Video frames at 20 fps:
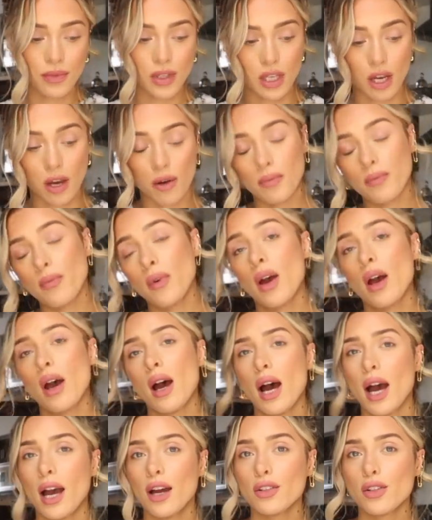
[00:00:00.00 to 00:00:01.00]
So
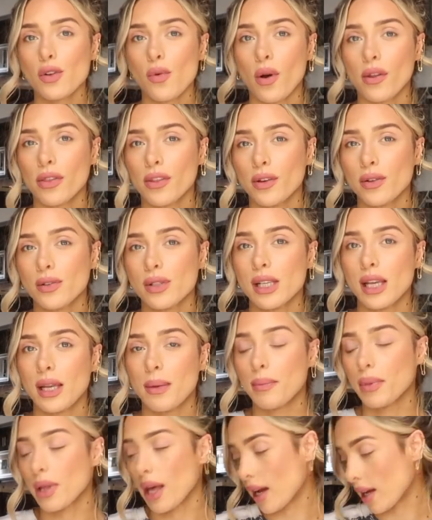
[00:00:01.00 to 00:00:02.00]
I also want those
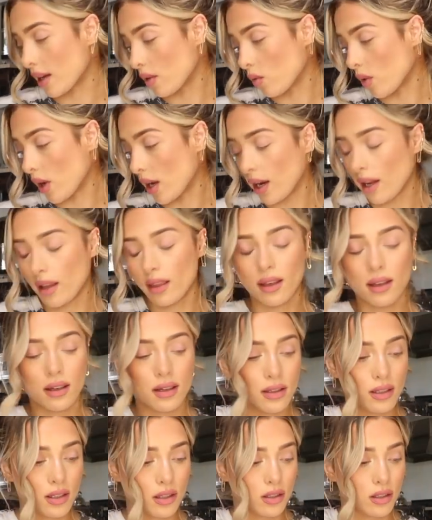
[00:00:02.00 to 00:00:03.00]
in black and white, I think,
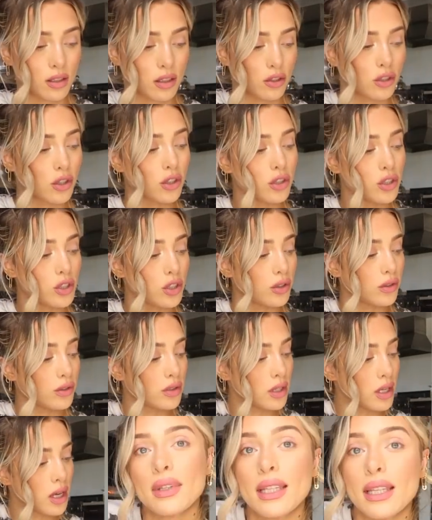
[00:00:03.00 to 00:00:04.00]
because they're such good
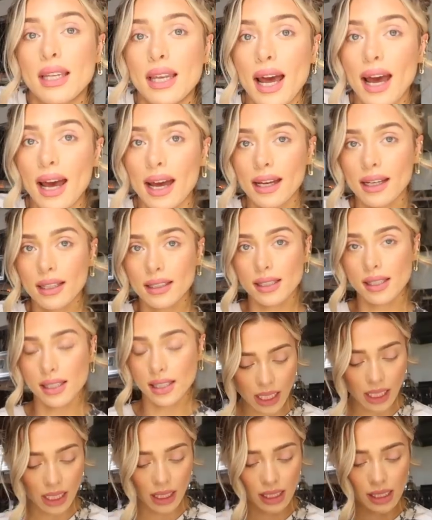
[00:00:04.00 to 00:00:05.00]
shoes. Next
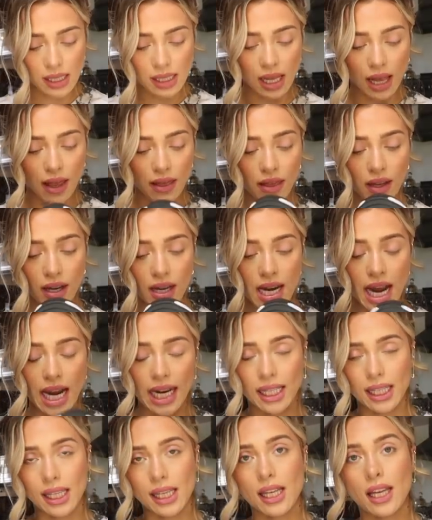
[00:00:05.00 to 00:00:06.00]
is the
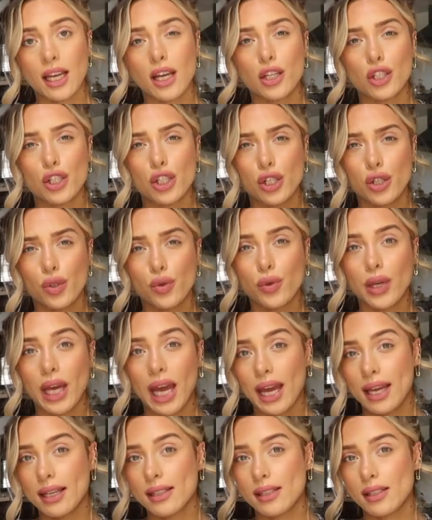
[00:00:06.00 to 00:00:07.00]
Nike
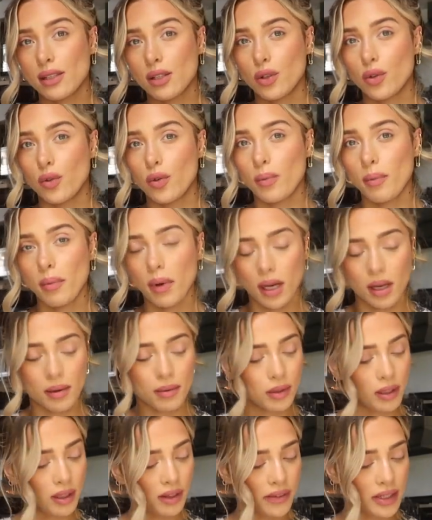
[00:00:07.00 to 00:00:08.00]
2K Zoom, I
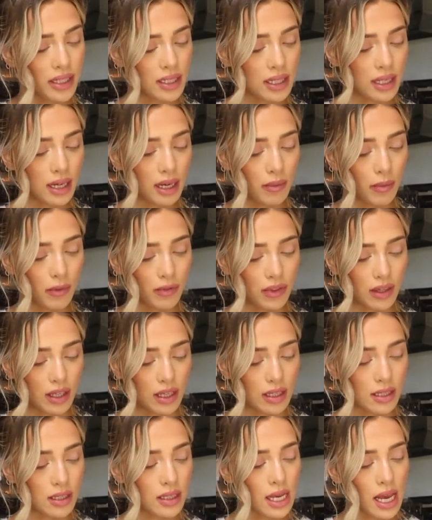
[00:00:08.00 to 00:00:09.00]
believe is the name of
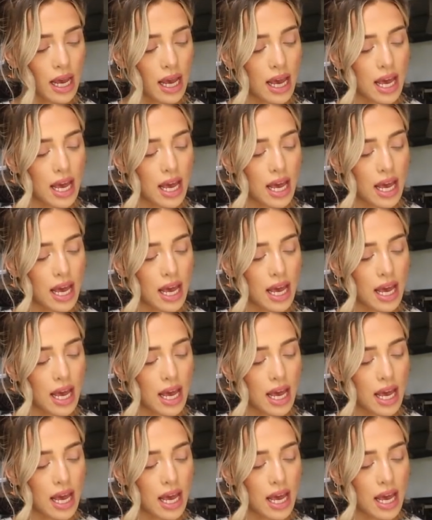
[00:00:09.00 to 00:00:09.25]
these.